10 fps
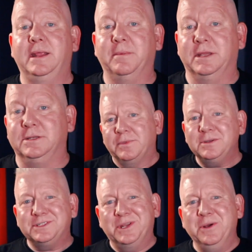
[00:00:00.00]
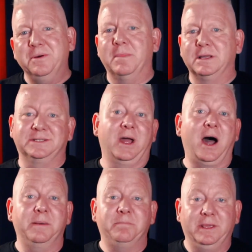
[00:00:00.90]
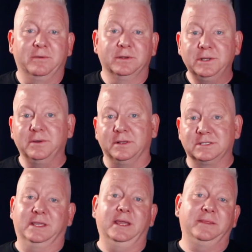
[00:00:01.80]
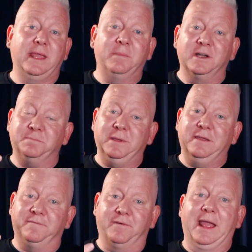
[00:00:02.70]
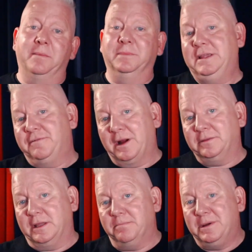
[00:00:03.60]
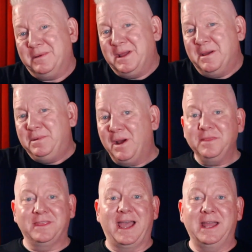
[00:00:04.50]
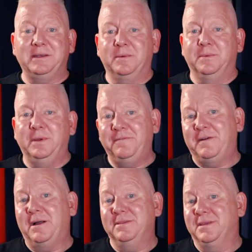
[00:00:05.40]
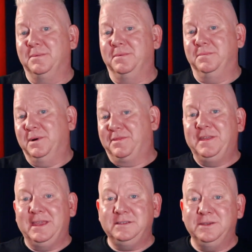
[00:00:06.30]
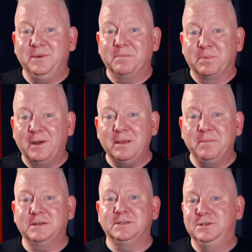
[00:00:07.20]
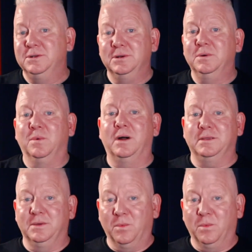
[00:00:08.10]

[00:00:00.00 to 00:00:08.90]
image. Those two must not be gratuitous. Again, they must be family friendly. But beyond that, we've found that with these, you can pretty much do what you